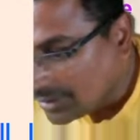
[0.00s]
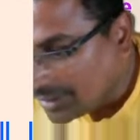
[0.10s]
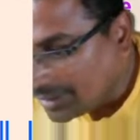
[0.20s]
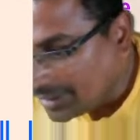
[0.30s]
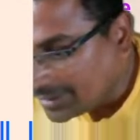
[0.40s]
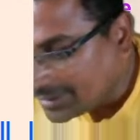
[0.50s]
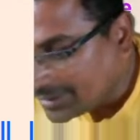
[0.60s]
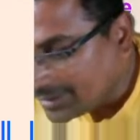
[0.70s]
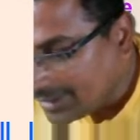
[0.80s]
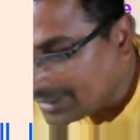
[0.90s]
Okay?
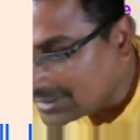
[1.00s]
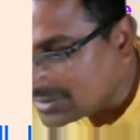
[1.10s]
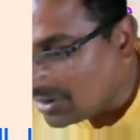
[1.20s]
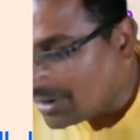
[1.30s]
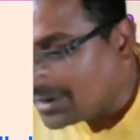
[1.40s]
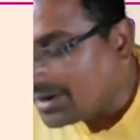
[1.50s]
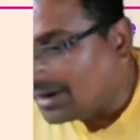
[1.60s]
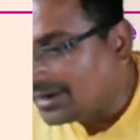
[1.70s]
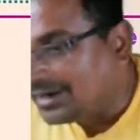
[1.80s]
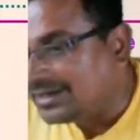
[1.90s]
It is not
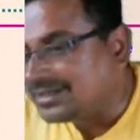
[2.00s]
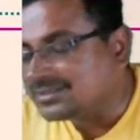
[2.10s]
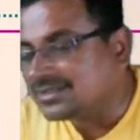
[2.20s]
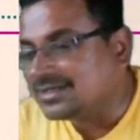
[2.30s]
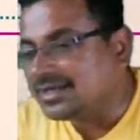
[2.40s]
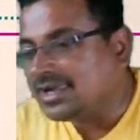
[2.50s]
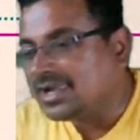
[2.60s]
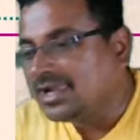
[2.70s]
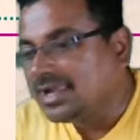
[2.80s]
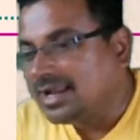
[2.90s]
regarded, it is a
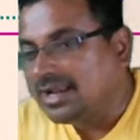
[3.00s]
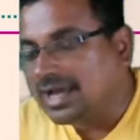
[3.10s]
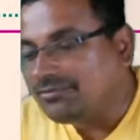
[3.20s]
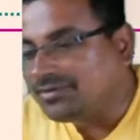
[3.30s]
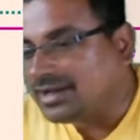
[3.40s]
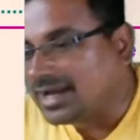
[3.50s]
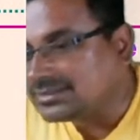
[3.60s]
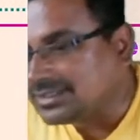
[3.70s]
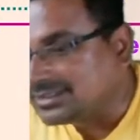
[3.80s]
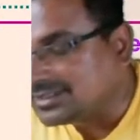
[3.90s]
live
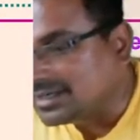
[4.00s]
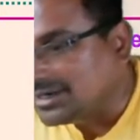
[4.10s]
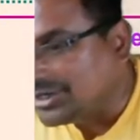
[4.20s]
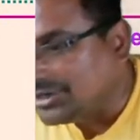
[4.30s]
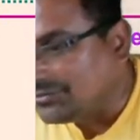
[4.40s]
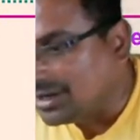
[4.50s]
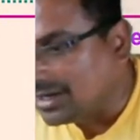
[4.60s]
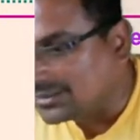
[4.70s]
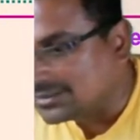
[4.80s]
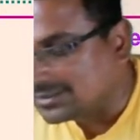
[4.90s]
class, it is a continue
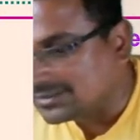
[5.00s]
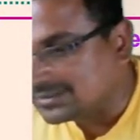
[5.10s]
class.